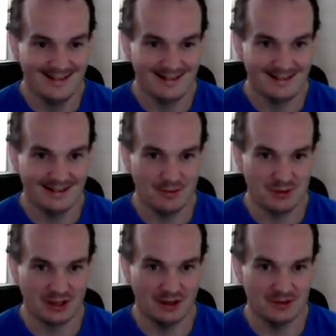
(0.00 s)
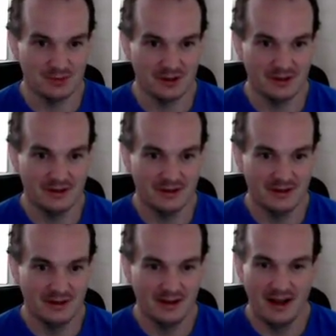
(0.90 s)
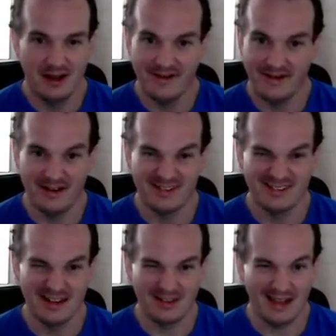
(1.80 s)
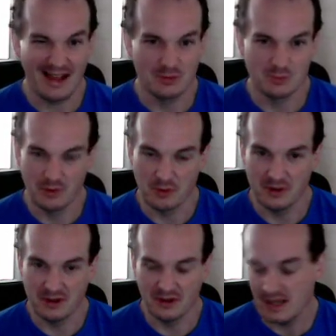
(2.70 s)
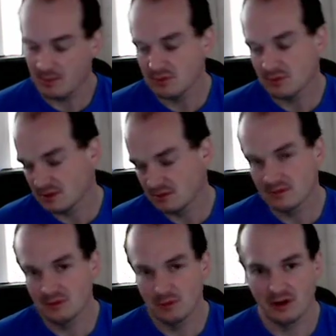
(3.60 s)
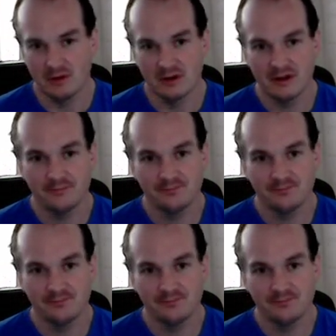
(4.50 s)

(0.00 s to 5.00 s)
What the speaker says: That was a close one. I think lag was probably the winner there, but we'll go with it.